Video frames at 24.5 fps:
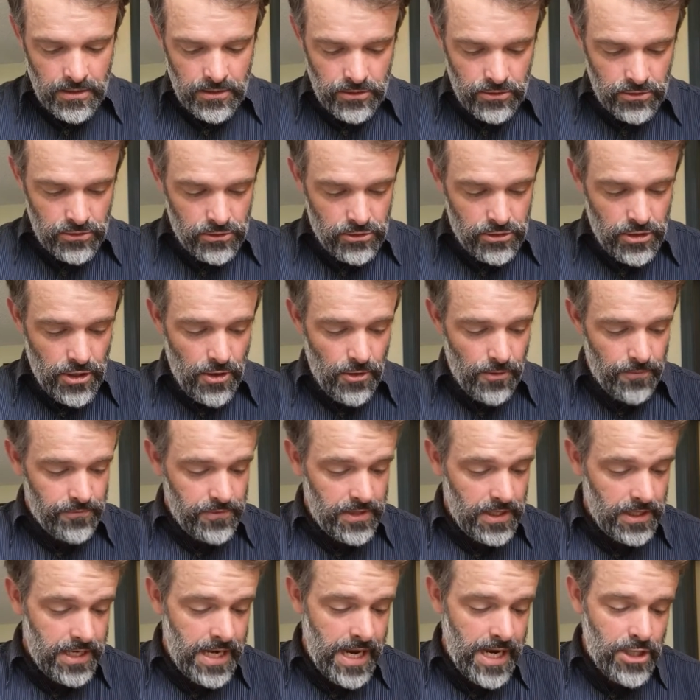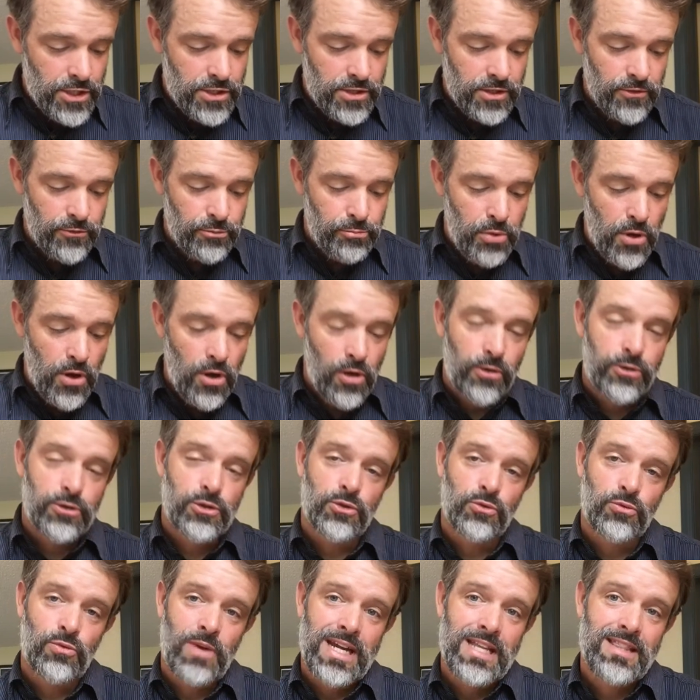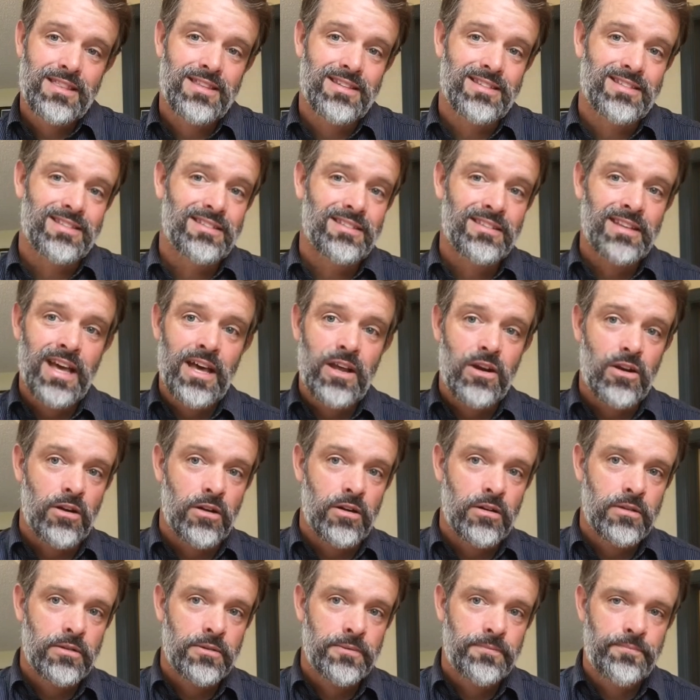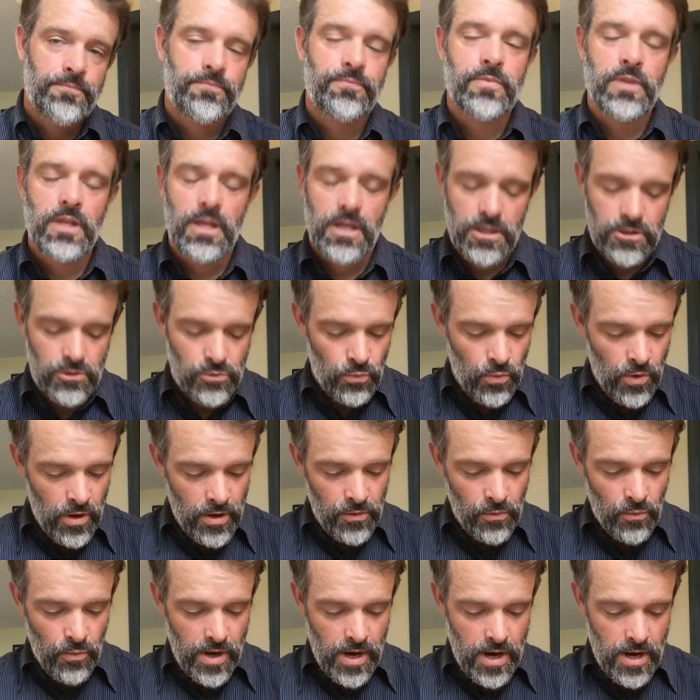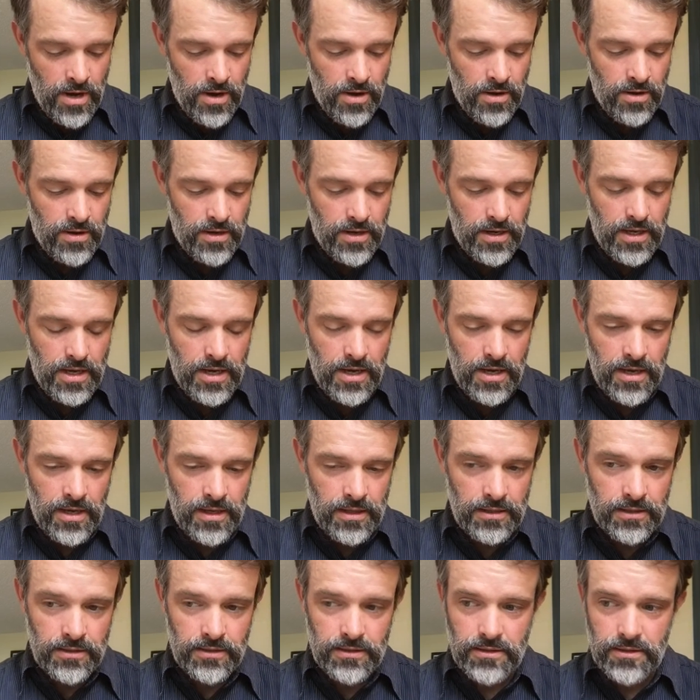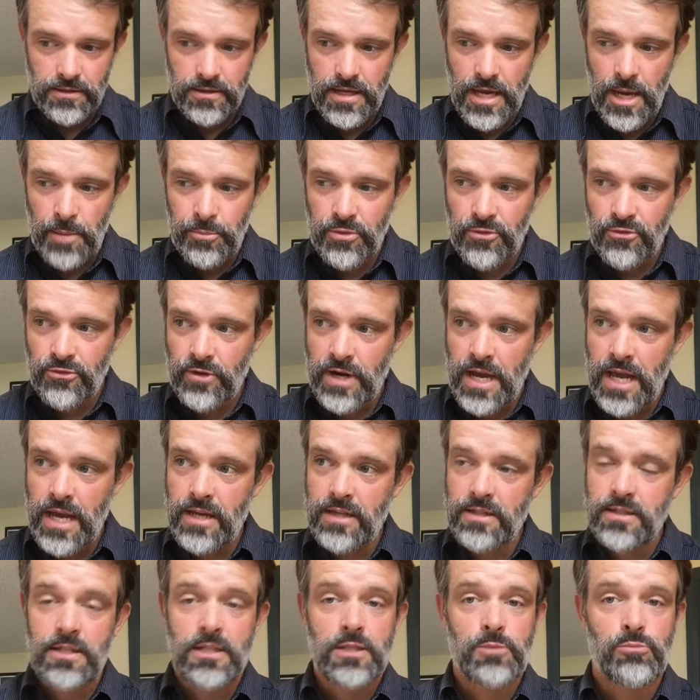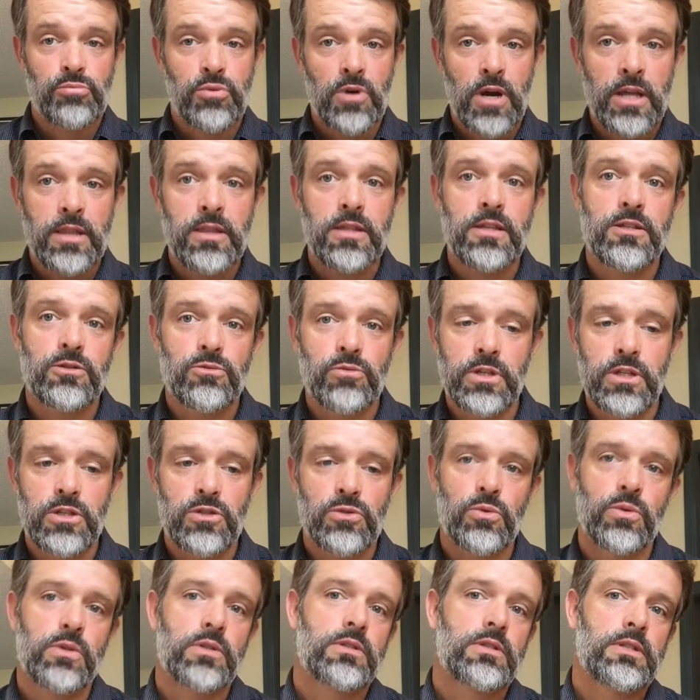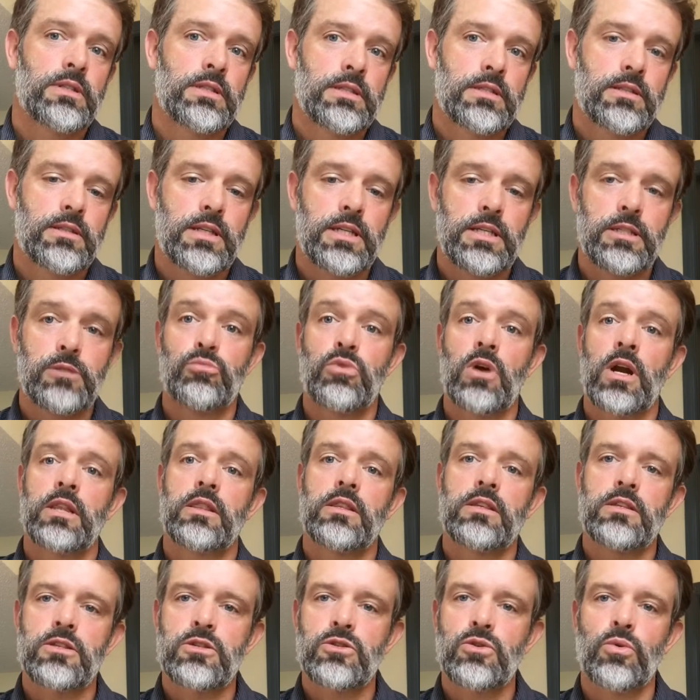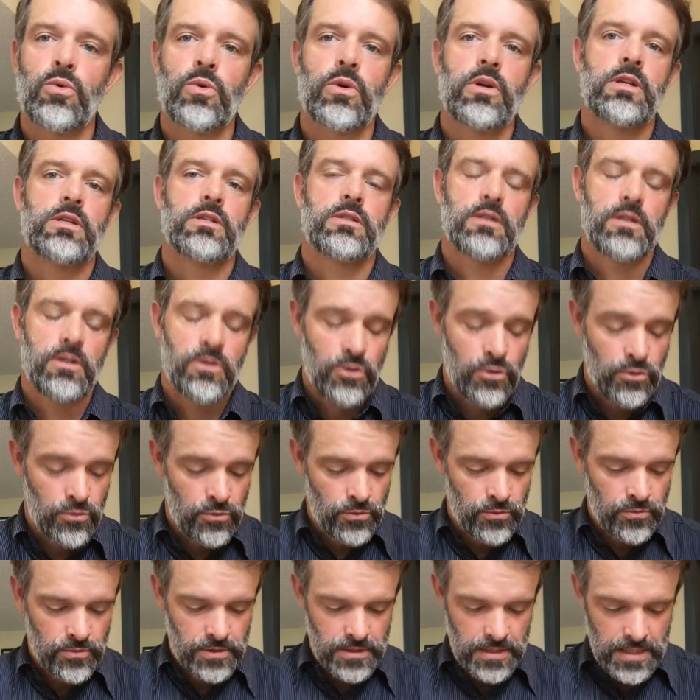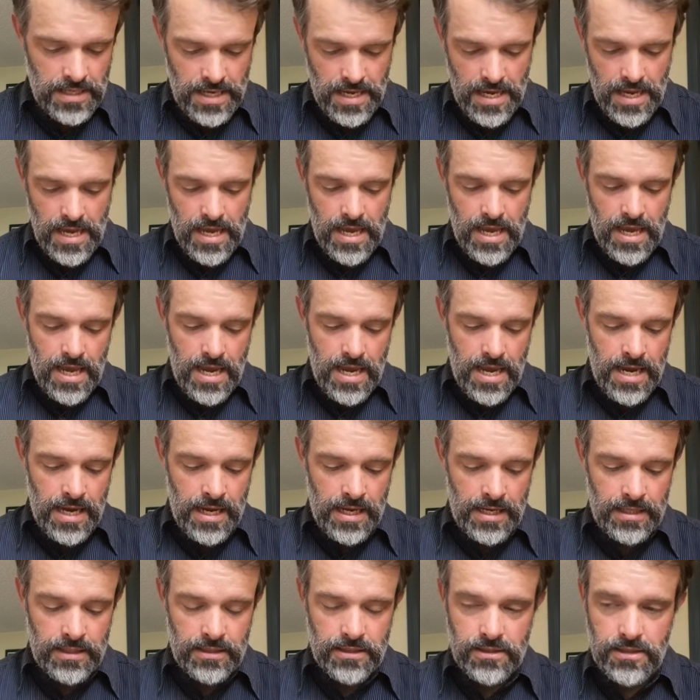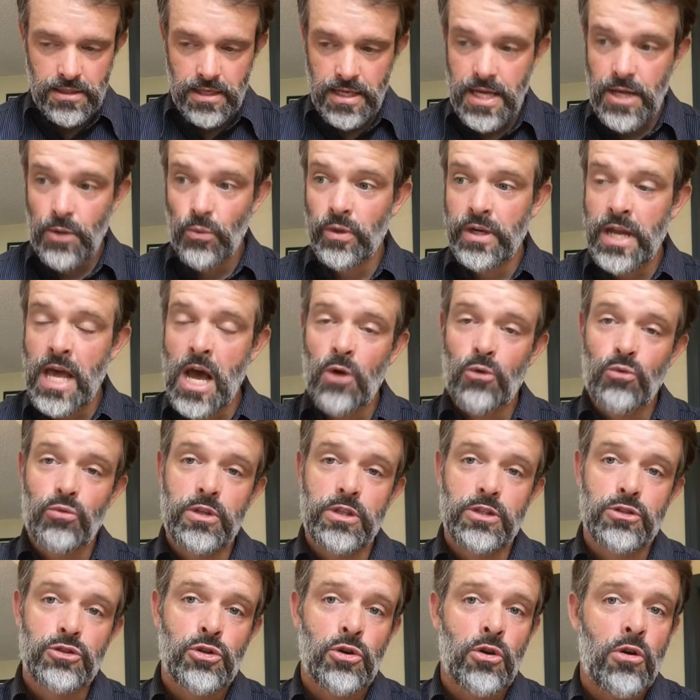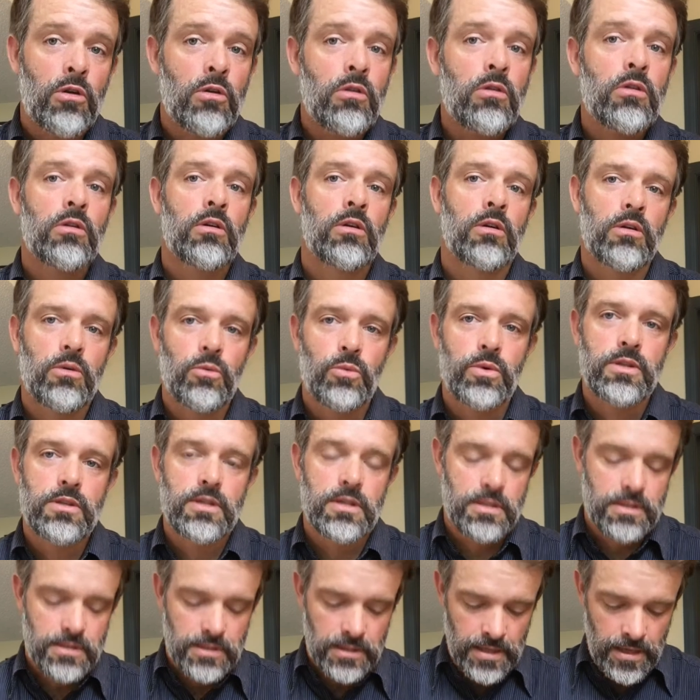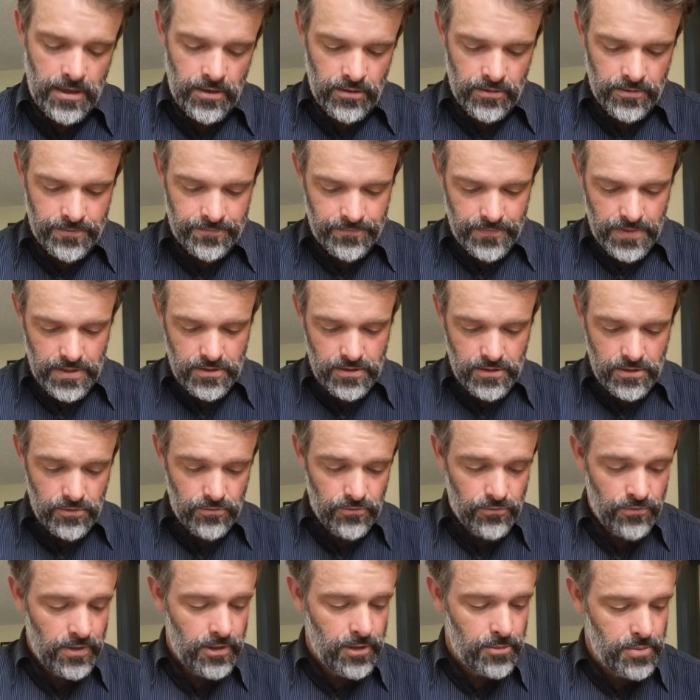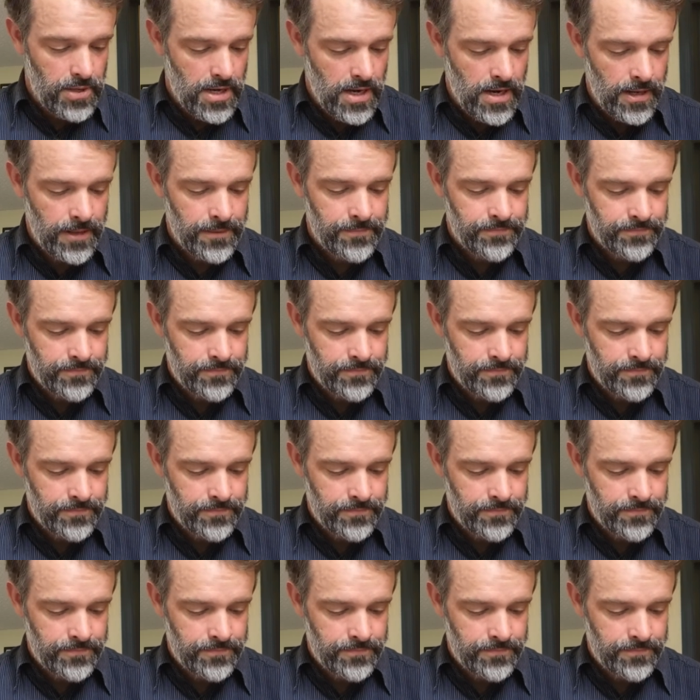So the occasion of Paul to write this letter is one where Epaphroditus has brought these resources, he's brought the stories, the news, and he will now return with this letter to Philippi